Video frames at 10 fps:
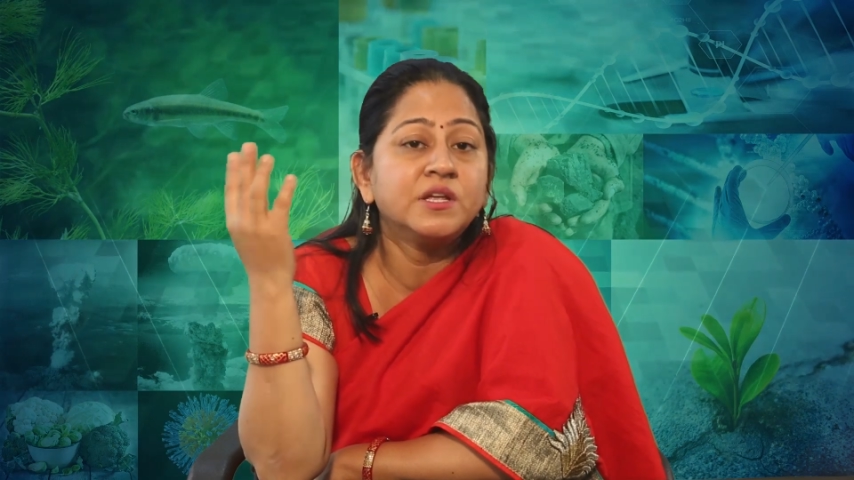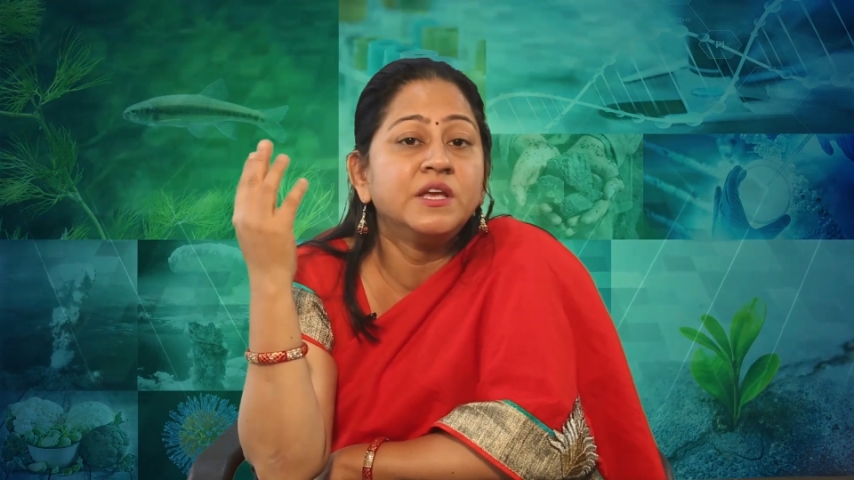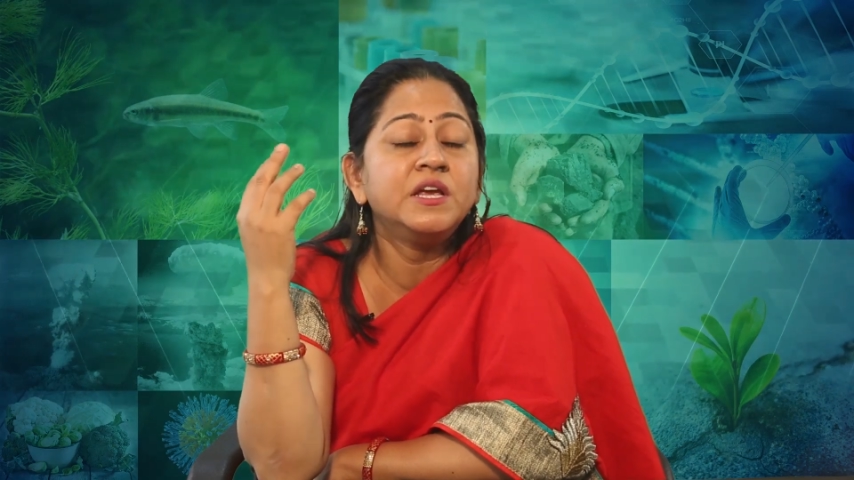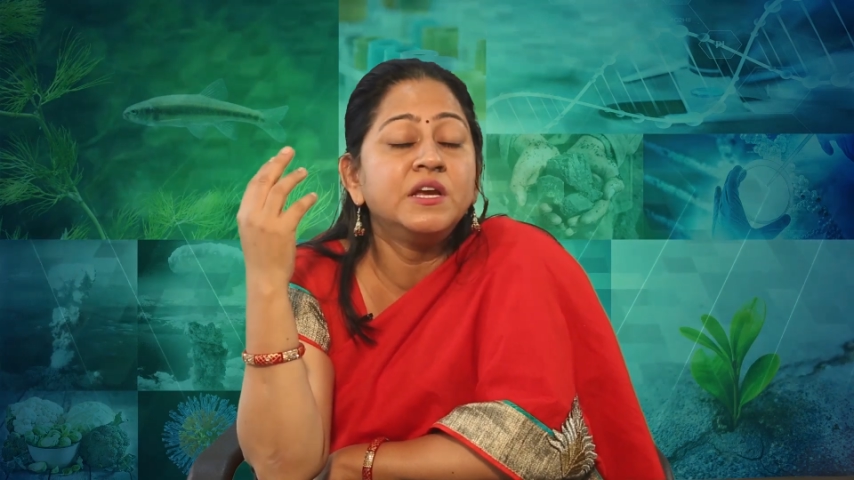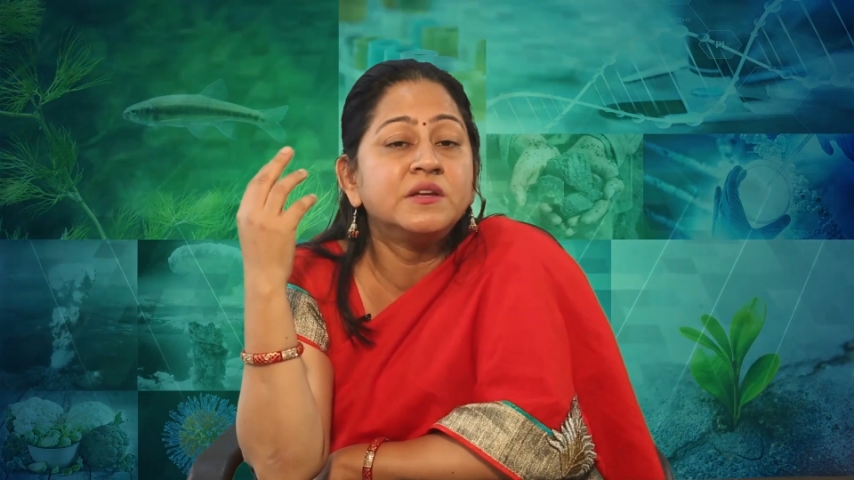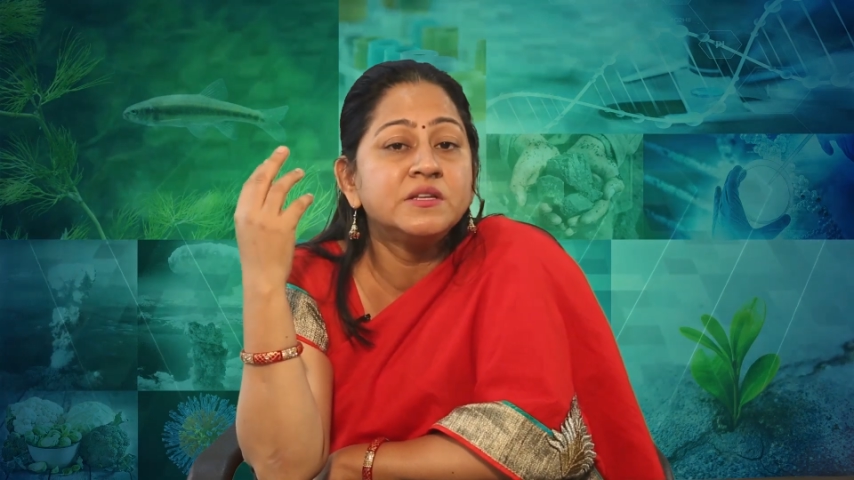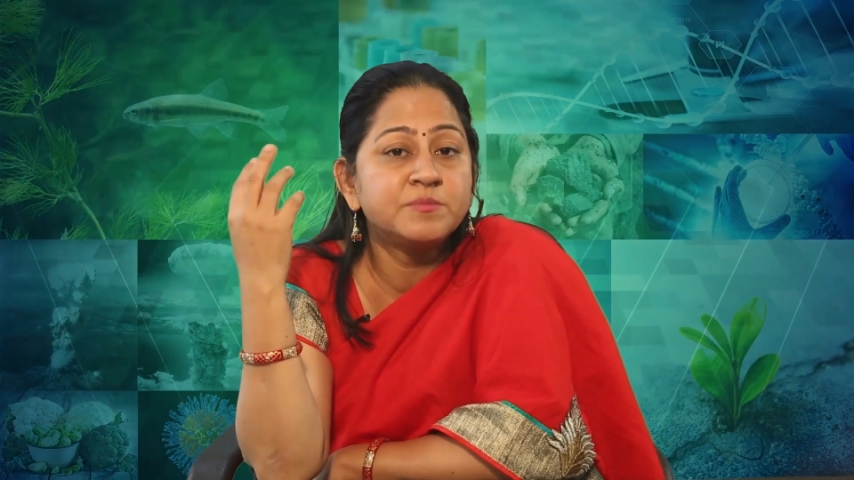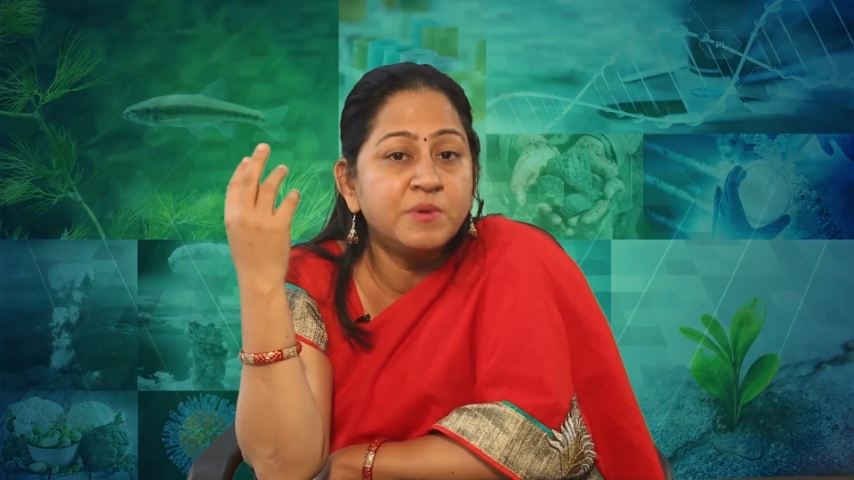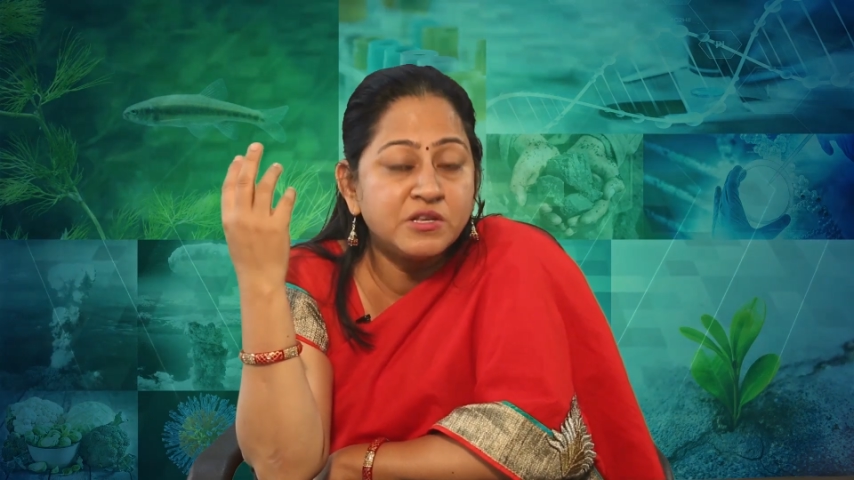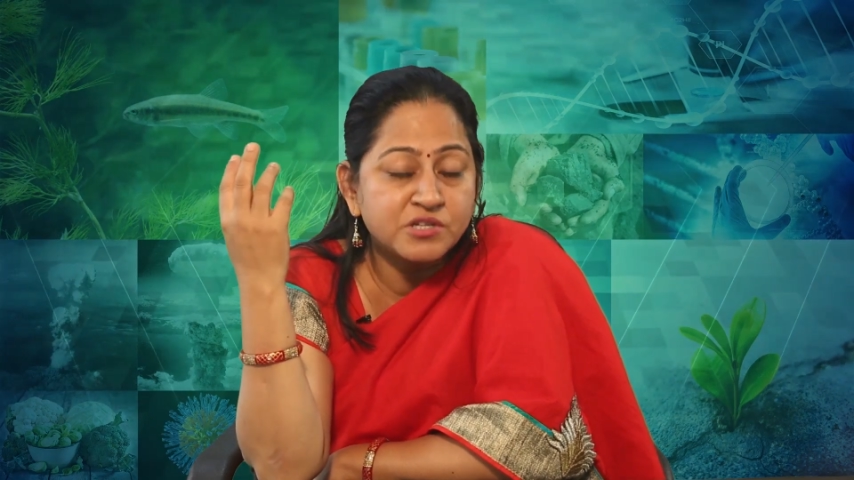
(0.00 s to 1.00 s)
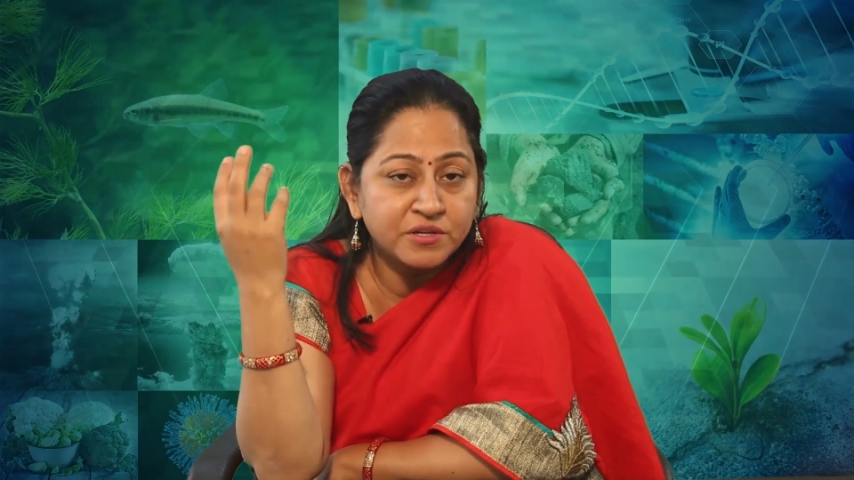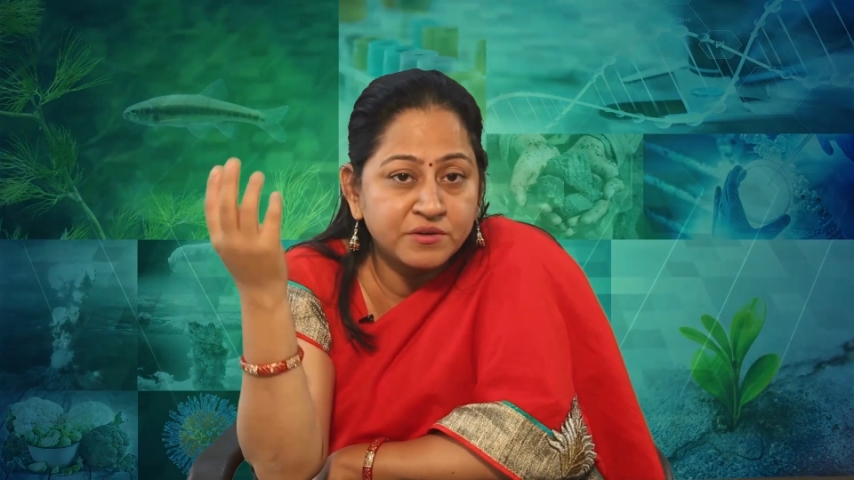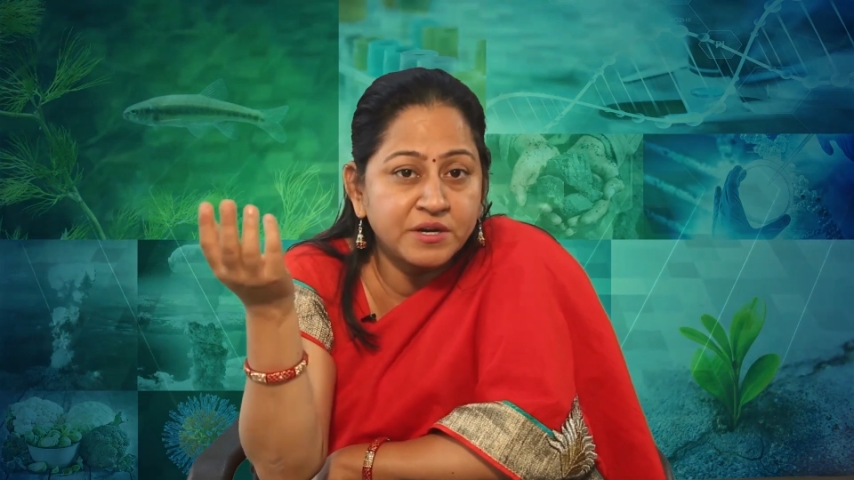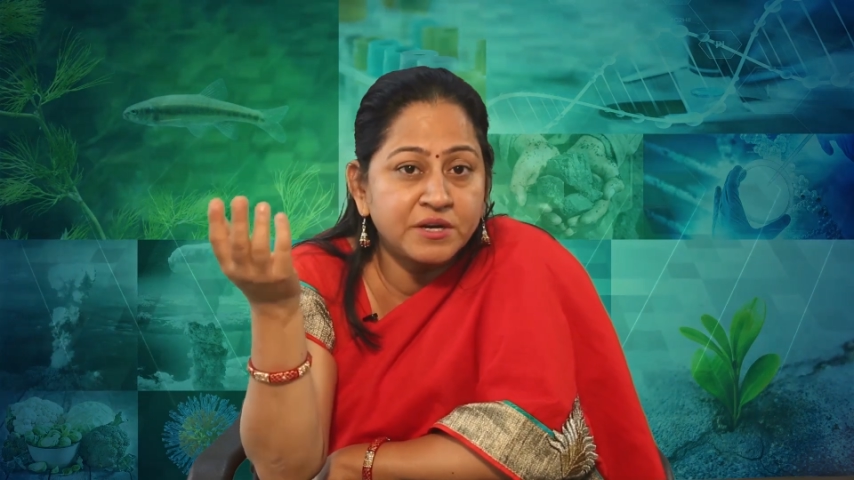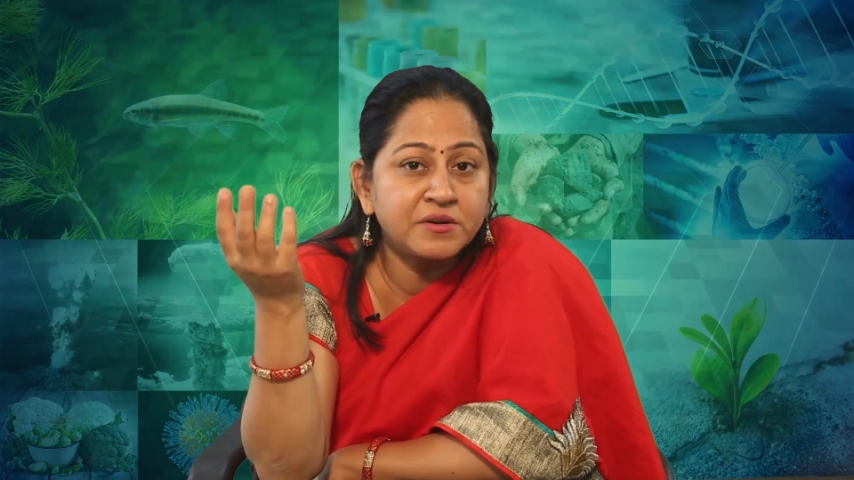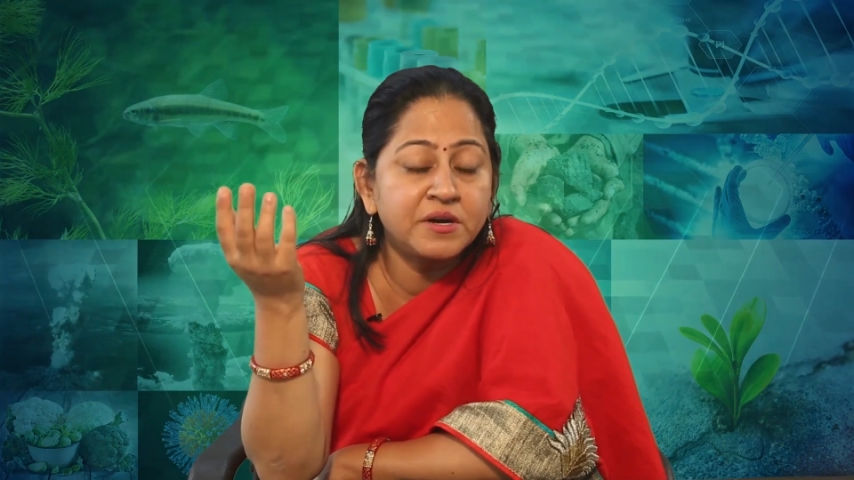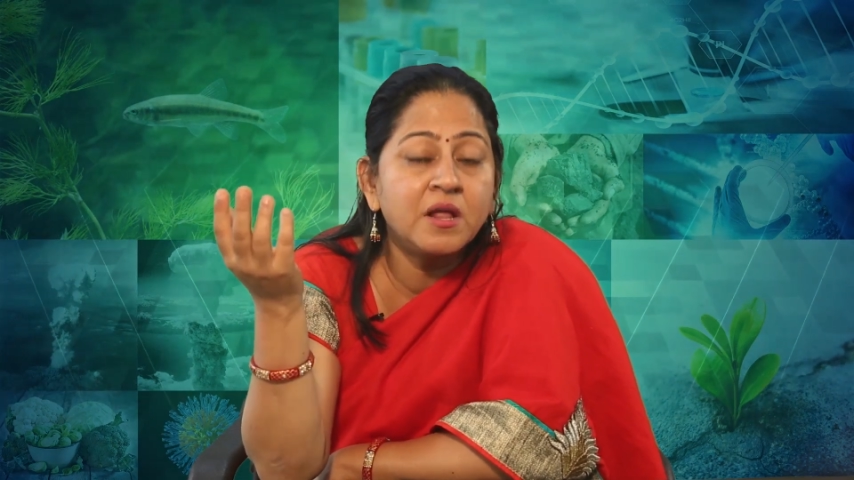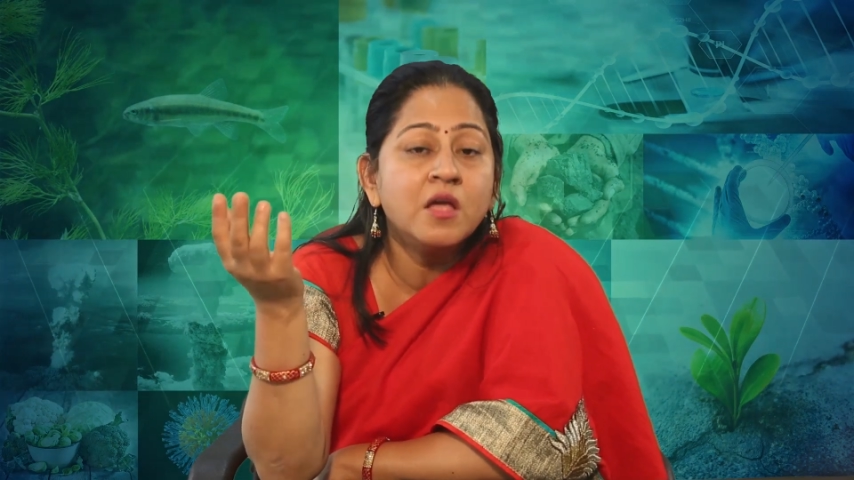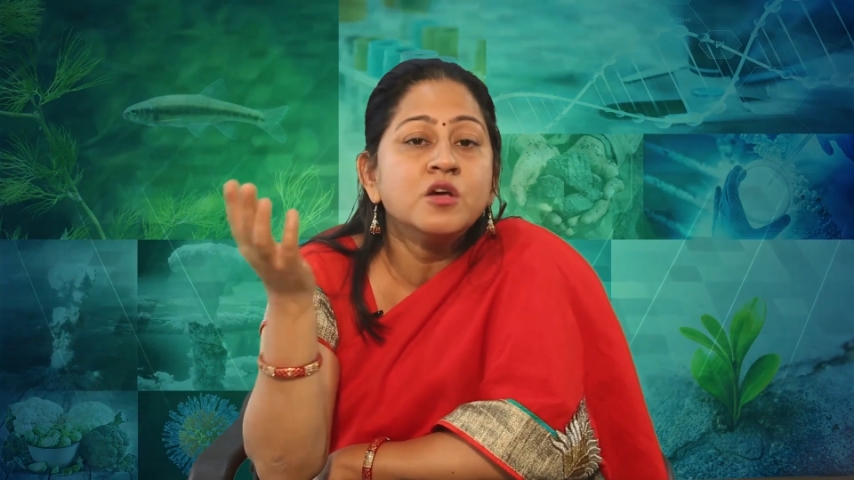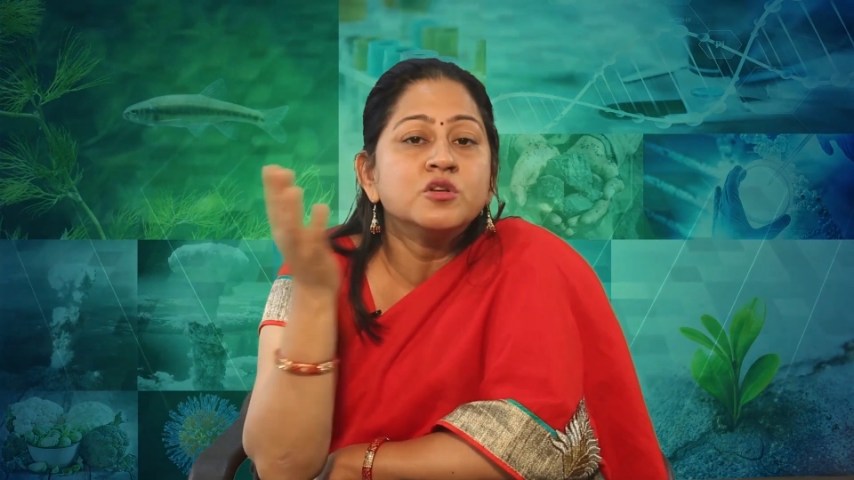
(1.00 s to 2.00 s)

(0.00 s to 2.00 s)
the heat is being generated.